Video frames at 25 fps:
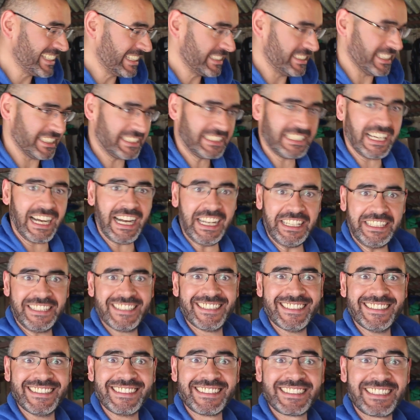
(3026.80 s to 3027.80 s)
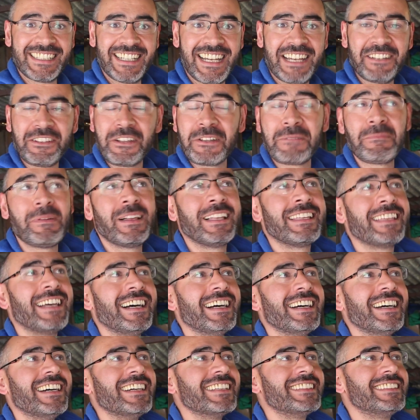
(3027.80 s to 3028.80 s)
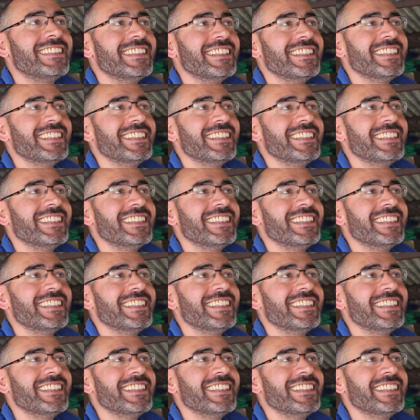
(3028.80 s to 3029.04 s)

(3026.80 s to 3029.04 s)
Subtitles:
The Tysus. How do you spell that?